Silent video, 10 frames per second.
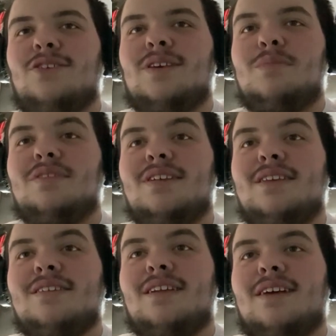it just keeps
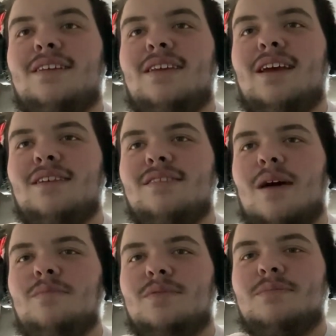disconnecting. You
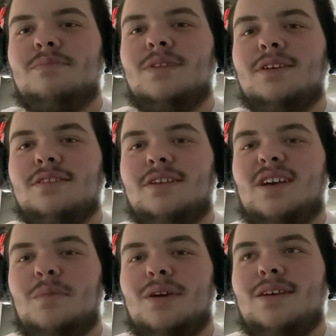can still
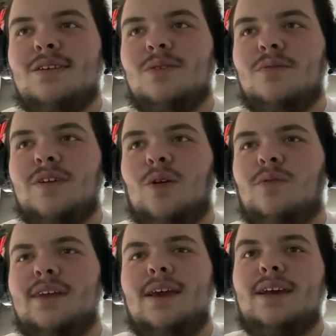hear me.
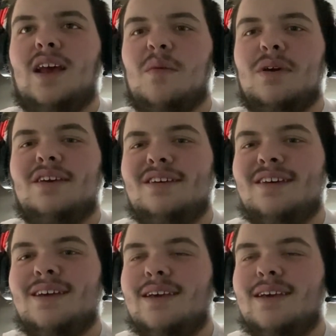Hopefully he can hear me.